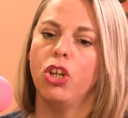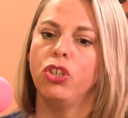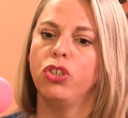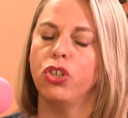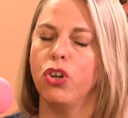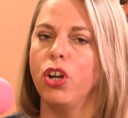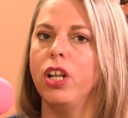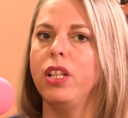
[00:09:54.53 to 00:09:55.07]

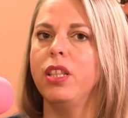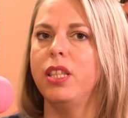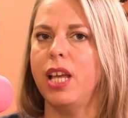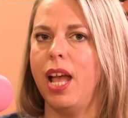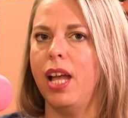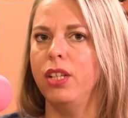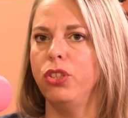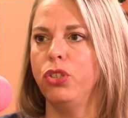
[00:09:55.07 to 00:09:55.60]
during
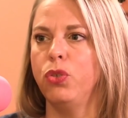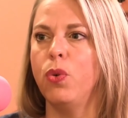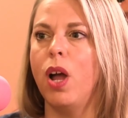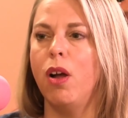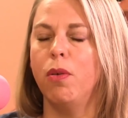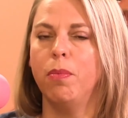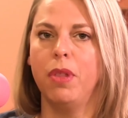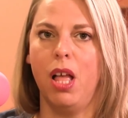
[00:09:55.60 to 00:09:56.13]
that
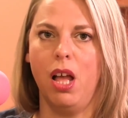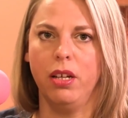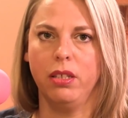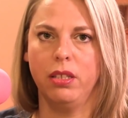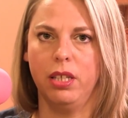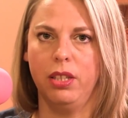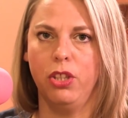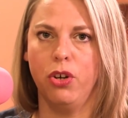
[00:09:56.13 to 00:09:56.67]
2-hour
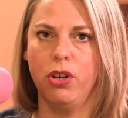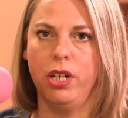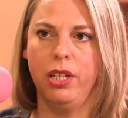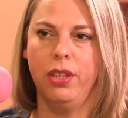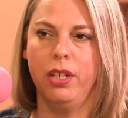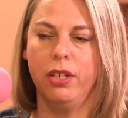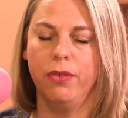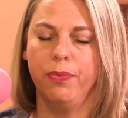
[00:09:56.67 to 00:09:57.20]
block that they're in
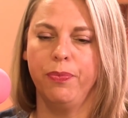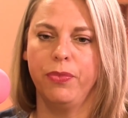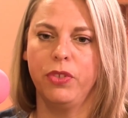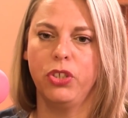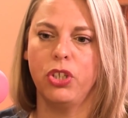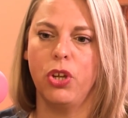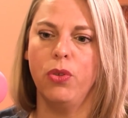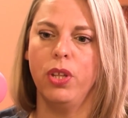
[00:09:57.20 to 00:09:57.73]
there.
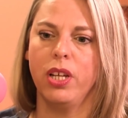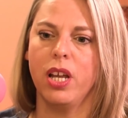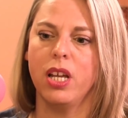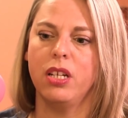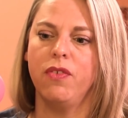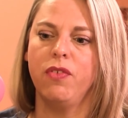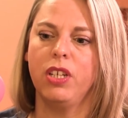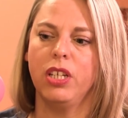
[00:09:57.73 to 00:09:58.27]
So they
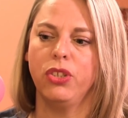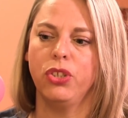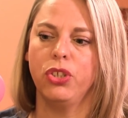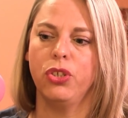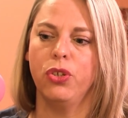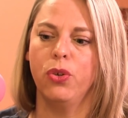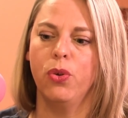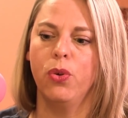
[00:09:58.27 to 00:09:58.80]
kind of get
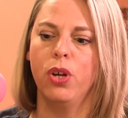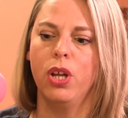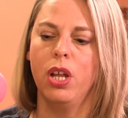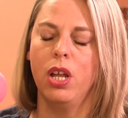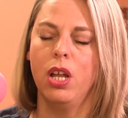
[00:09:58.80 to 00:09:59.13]
to